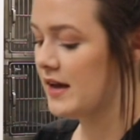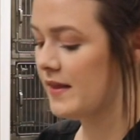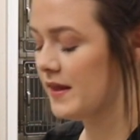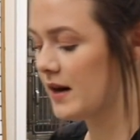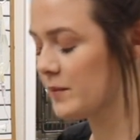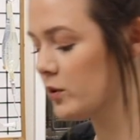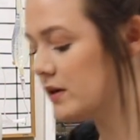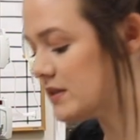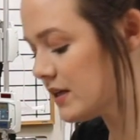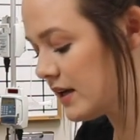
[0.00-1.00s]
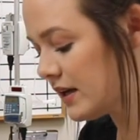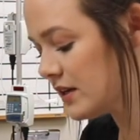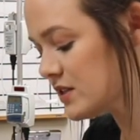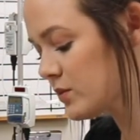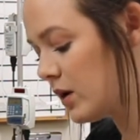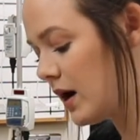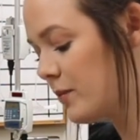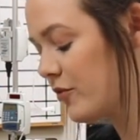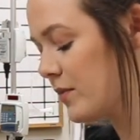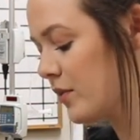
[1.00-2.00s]
And then I'm going to get a
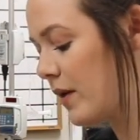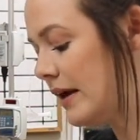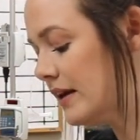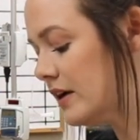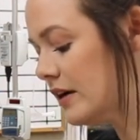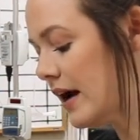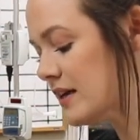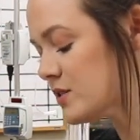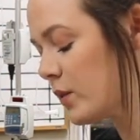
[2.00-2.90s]
swab from the right ear as